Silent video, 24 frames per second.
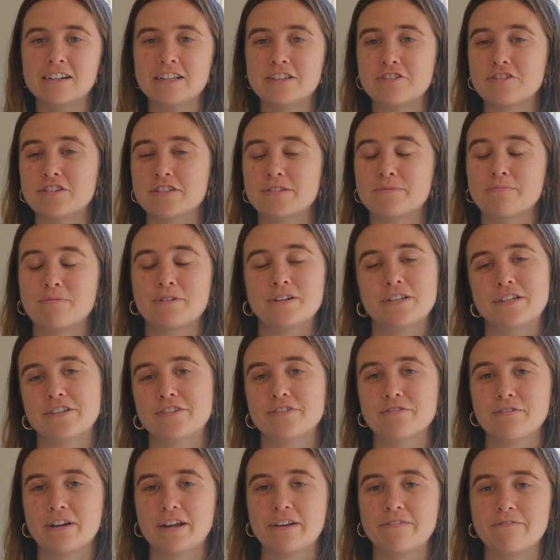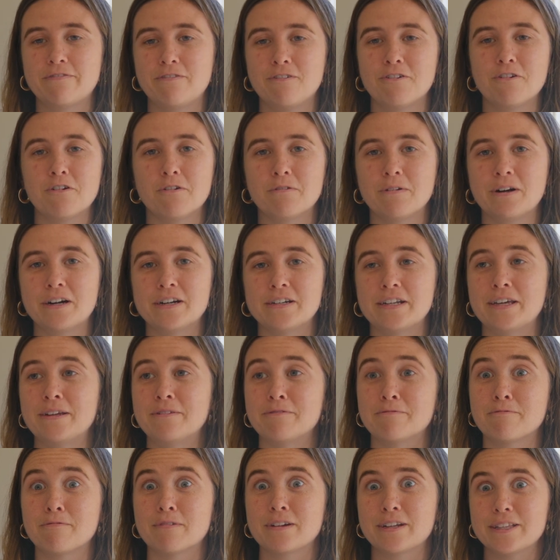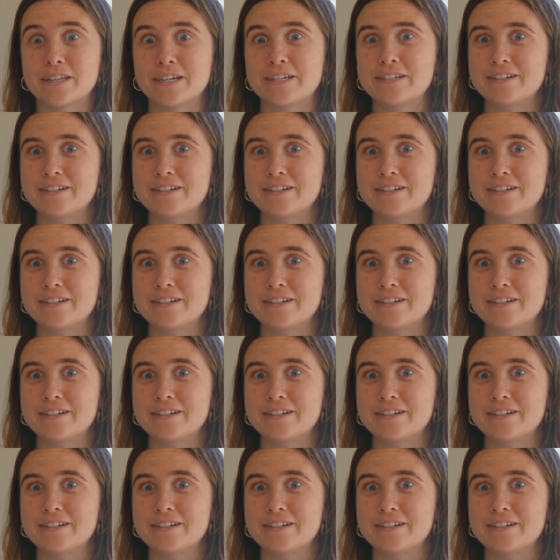It's just pretty straightforward and really